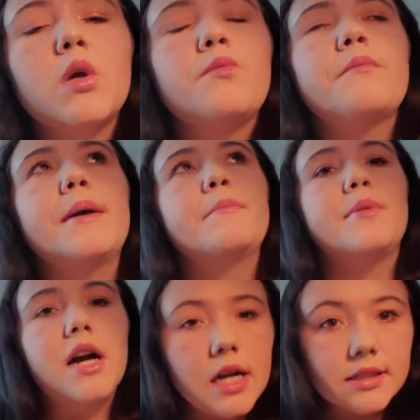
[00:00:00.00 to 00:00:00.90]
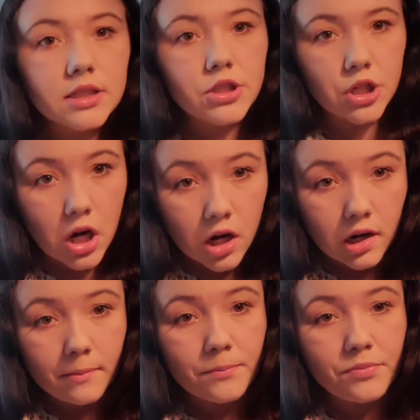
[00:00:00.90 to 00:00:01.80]
my
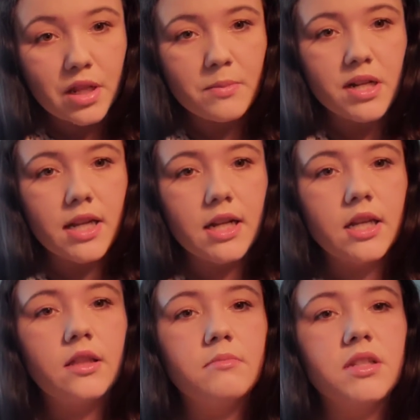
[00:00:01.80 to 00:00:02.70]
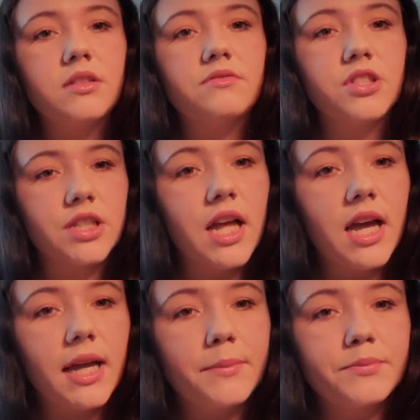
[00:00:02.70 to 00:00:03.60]
BoxyCharm that I'm gonna get it in the month of
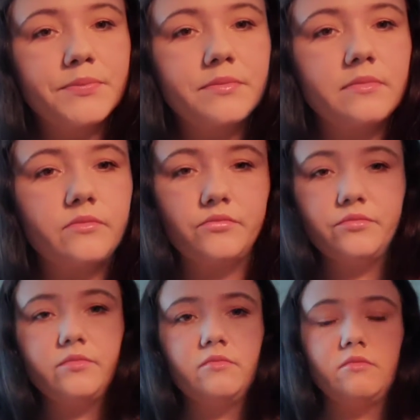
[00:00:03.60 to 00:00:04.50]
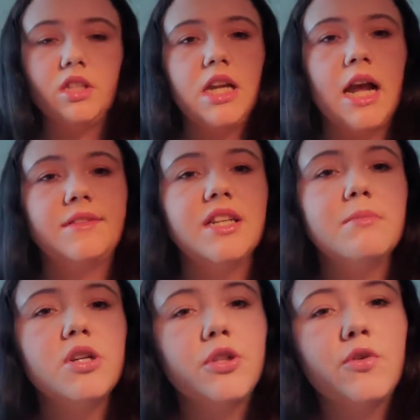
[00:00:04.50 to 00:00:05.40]
July, I think
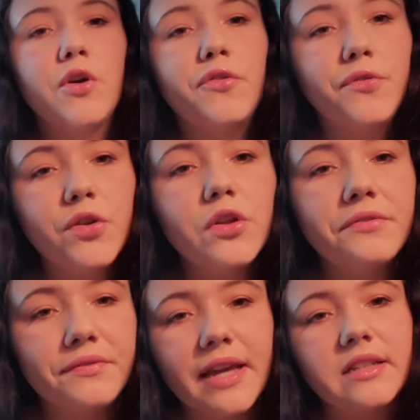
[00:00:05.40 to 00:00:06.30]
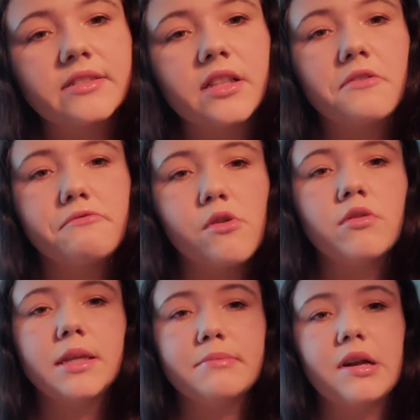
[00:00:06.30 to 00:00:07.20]
I'm gonna do a full face of
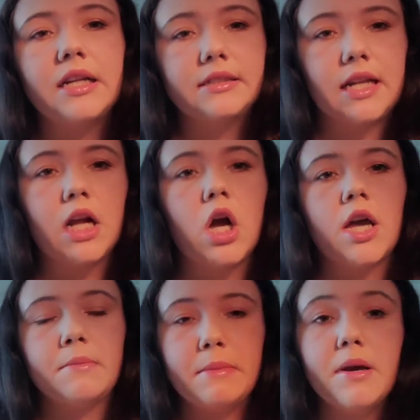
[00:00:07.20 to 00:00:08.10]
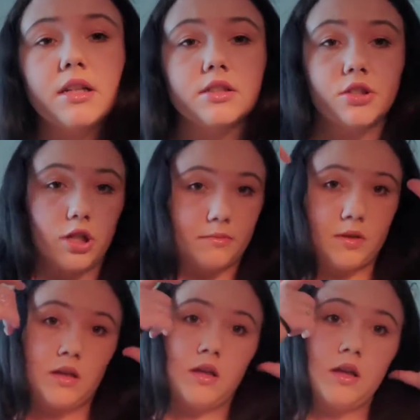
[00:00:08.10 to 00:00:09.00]
only products that I got in my BoxyCharm.
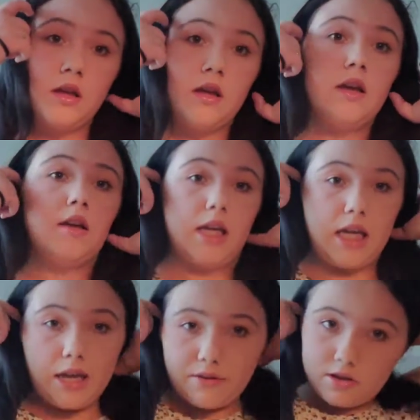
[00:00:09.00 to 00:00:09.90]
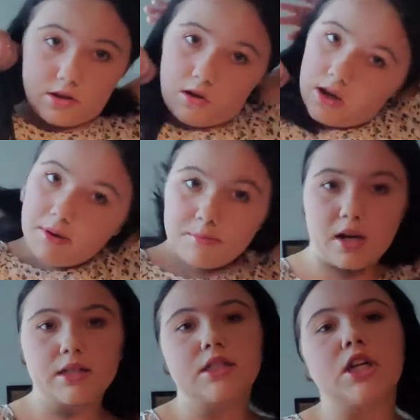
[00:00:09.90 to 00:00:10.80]
Even though in my
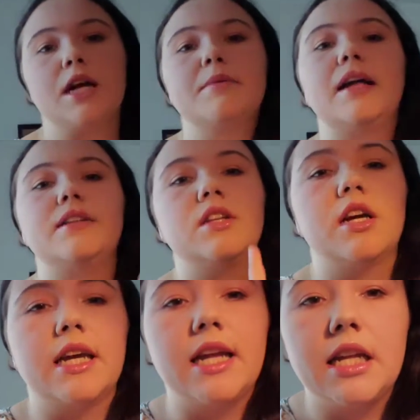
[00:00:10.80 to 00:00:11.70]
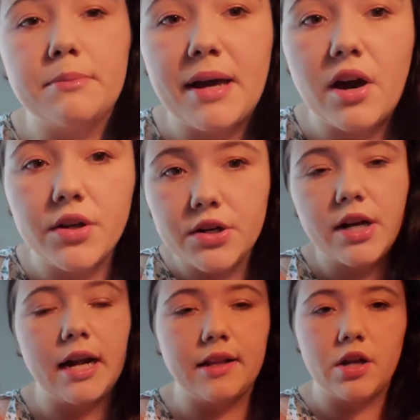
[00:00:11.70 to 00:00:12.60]
BoxyCharm I did not get any powder,
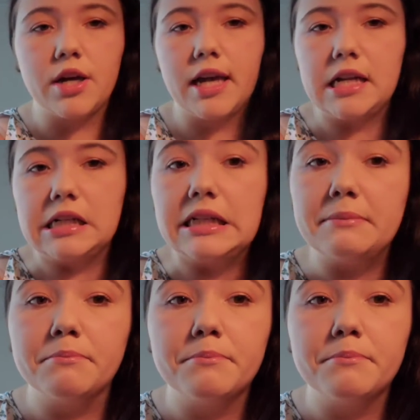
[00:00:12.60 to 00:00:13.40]
I did not get any